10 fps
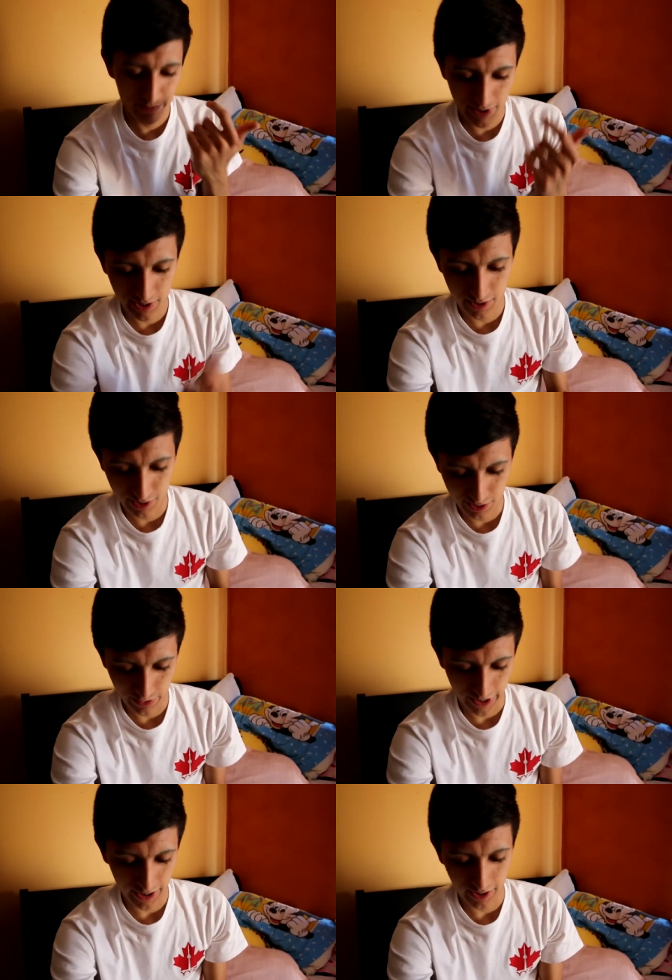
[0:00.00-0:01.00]
been
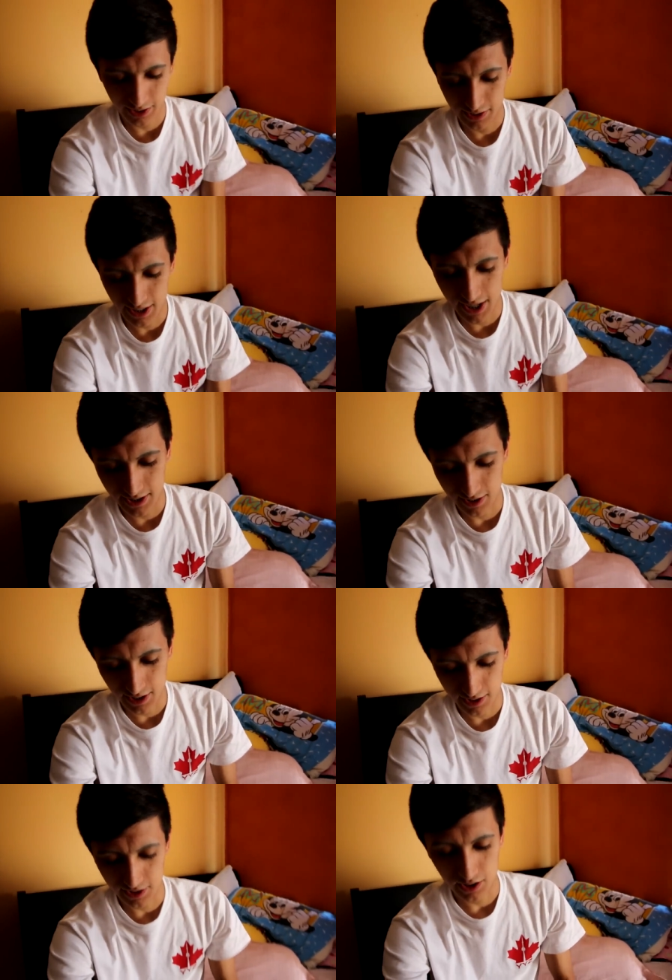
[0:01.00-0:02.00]
doing Natty's
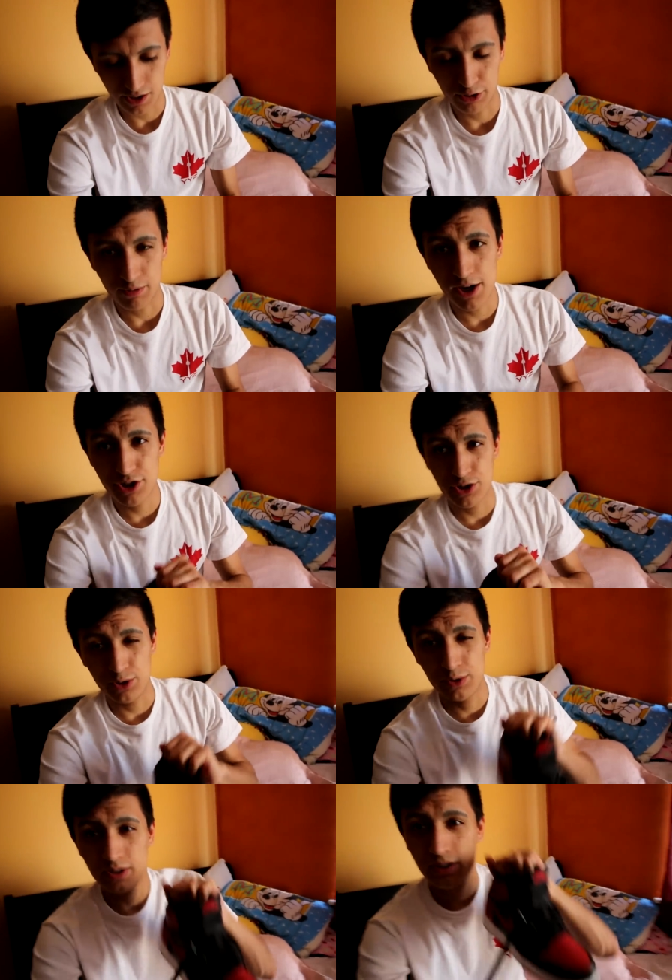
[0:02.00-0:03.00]
laces on the right
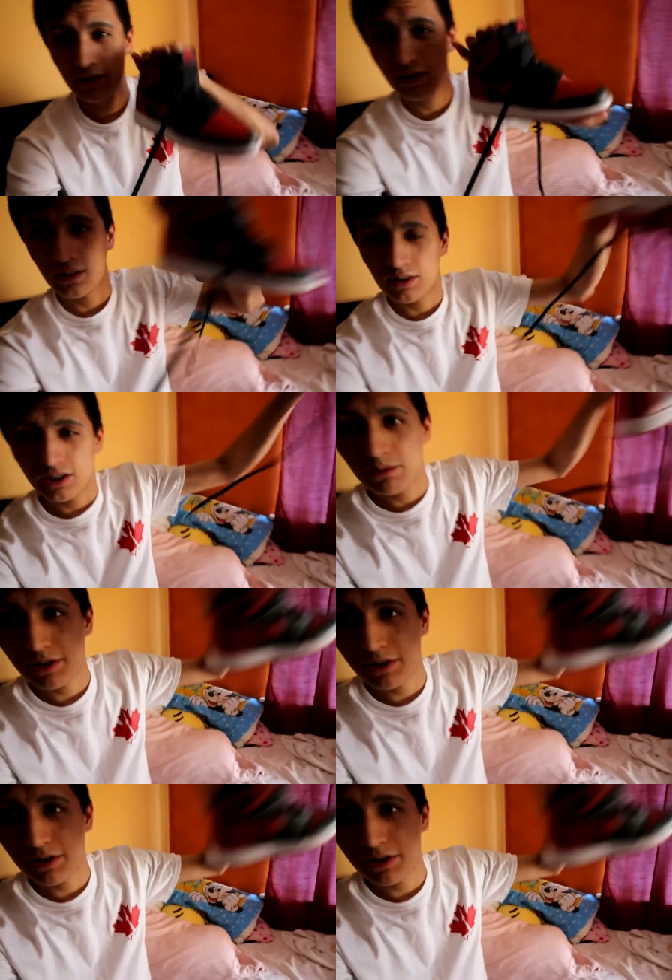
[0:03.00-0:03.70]
shoe. Look how